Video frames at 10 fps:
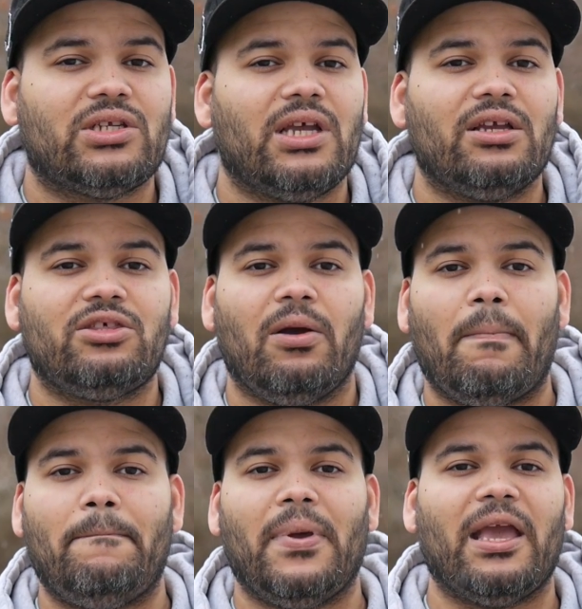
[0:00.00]
such a
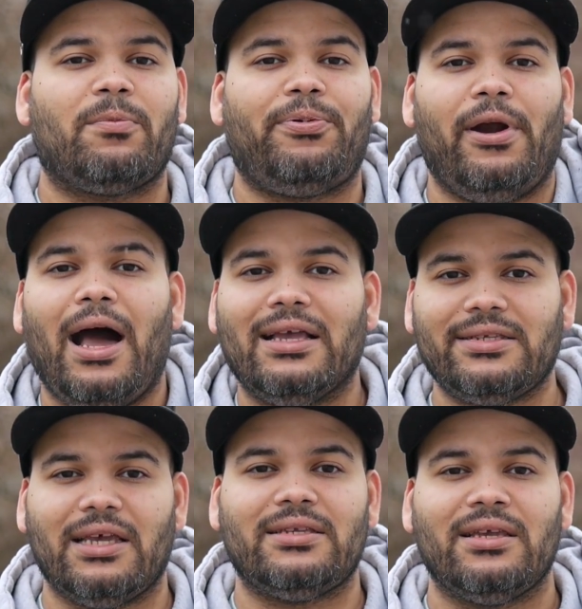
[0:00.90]
big
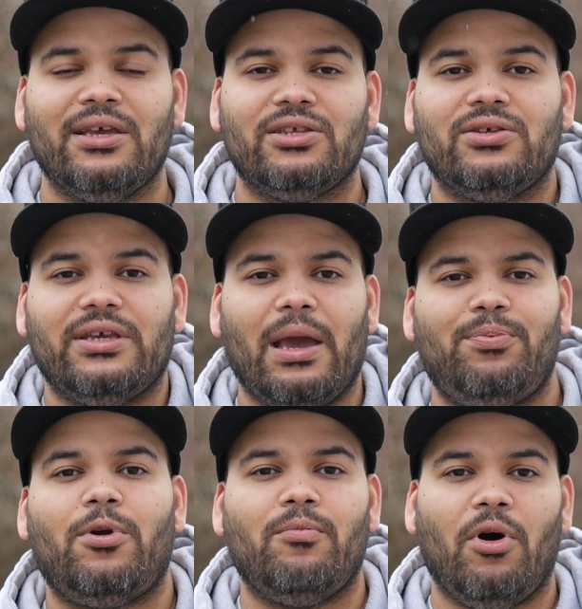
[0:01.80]
process to
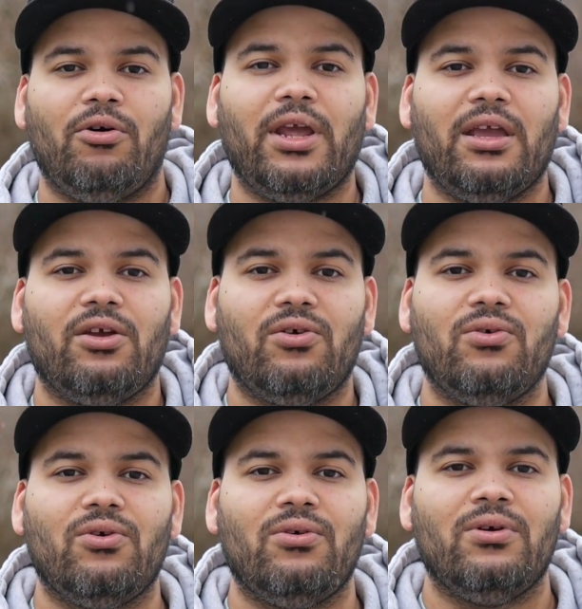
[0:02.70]
get promoted in
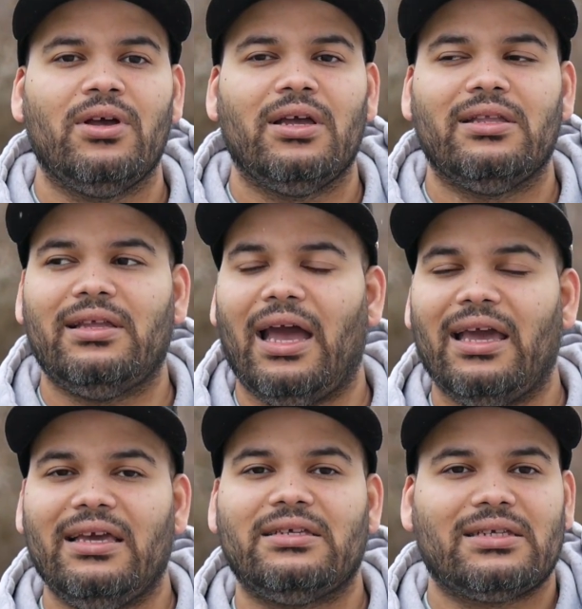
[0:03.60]
Google
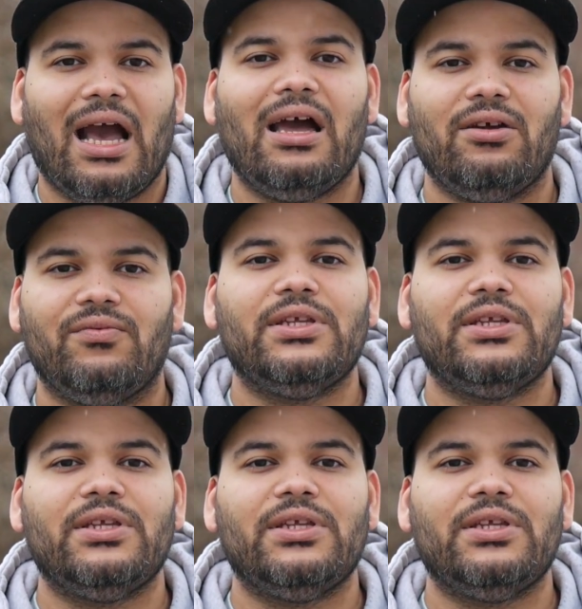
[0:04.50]
that it's kind of